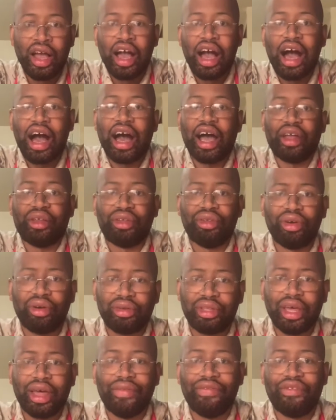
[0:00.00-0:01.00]
I took
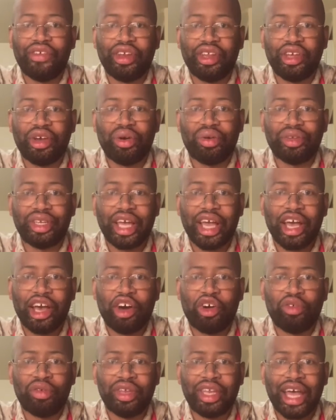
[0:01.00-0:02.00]
that video
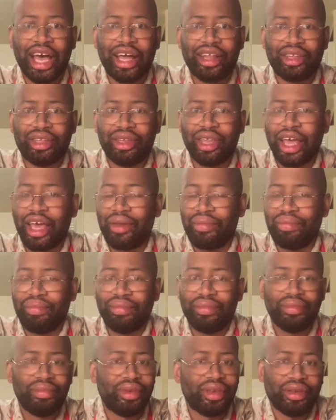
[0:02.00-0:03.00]
down, not that
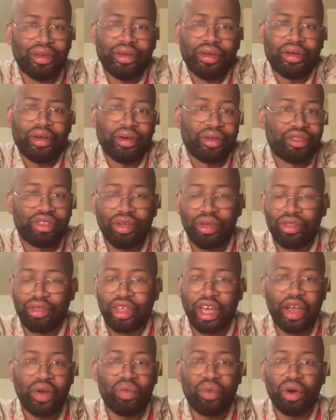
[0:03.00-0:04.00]
the
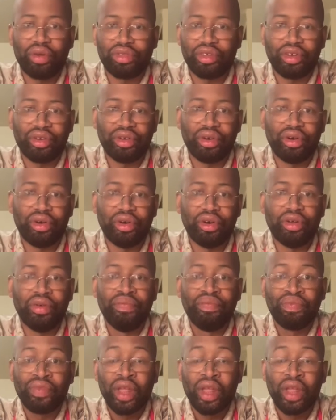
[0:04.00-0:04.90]
cheesecake wasn't good,